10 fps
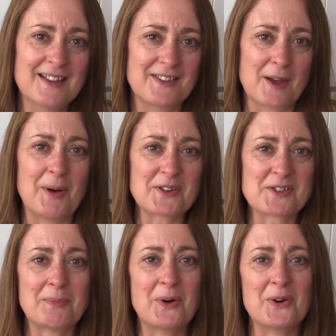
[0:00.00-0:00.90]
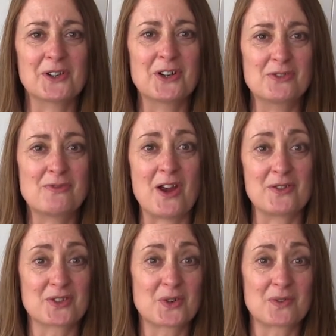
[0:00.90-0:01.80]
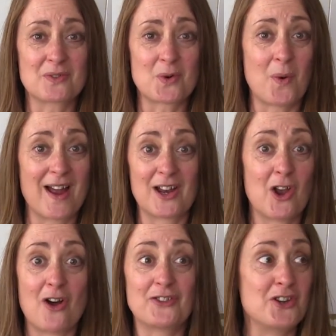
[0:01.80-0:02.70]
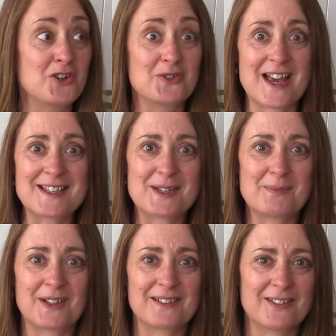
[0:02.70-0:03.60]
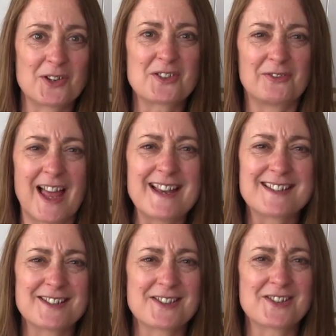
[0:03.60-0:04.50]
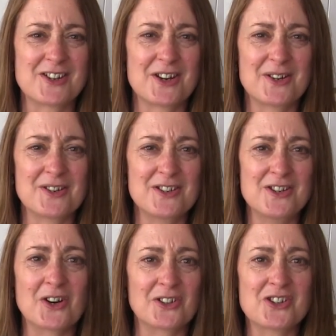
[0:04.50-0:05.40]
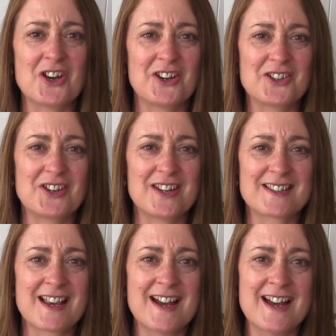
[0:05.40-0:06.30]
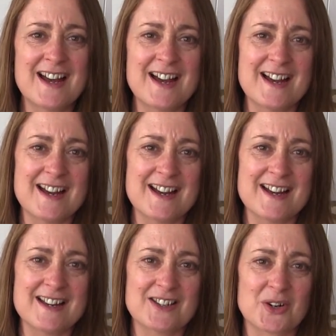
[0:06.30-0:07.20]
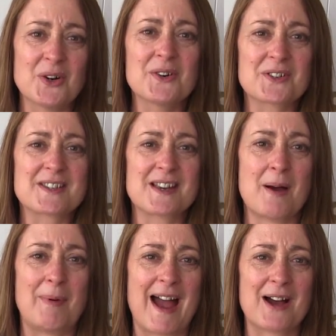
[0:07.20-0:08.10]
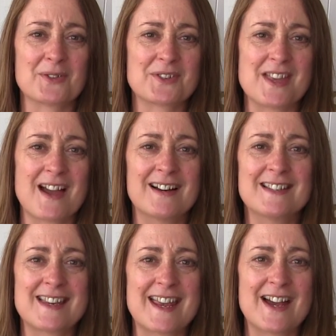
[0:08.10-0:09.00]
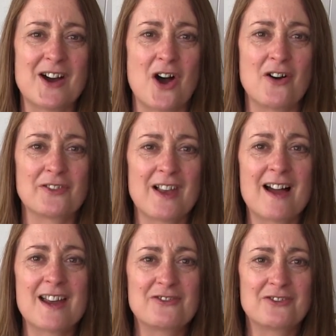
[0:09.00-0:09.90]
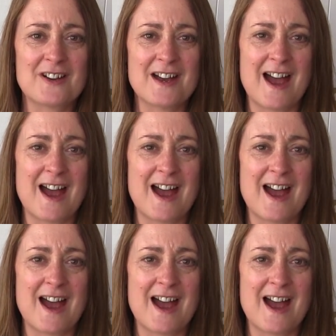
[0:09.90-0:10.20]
The Apostle Paul, who wrote quite a lot of the New Testament, lots of letters to young churches, talks about the idea of life